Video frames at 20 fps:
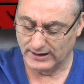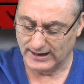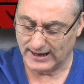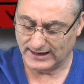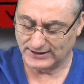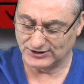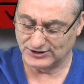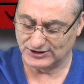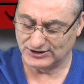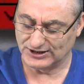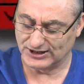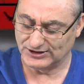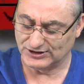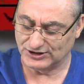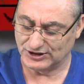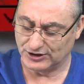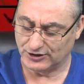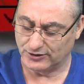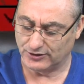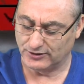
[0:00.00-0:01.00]
As he says
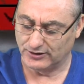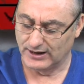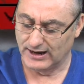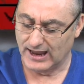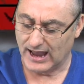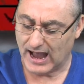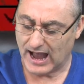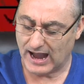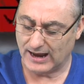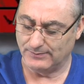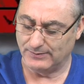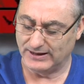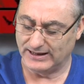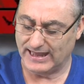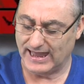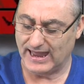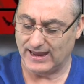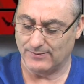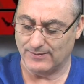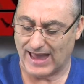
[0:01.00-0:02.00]
here, I
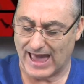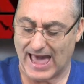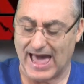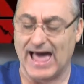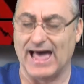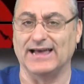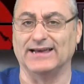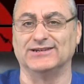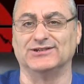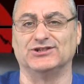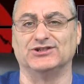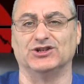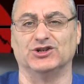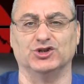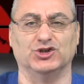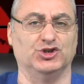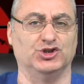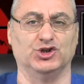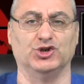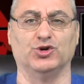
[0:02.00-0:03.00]
became as a
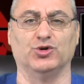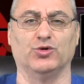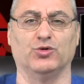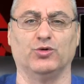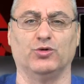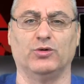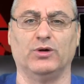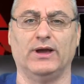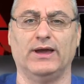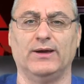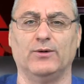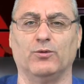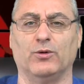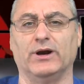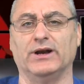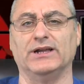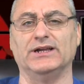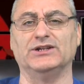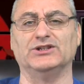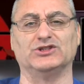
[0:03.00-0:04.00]
Jew
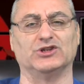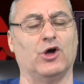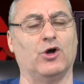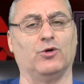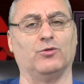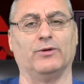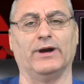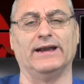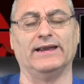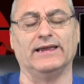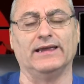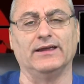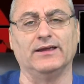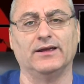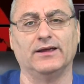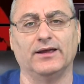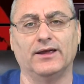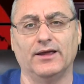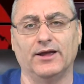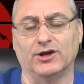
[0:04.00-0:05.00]
when he's already
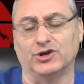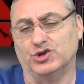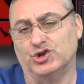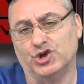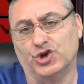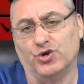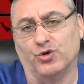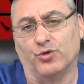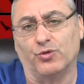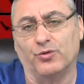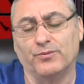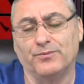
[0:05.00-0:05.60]
a Jew.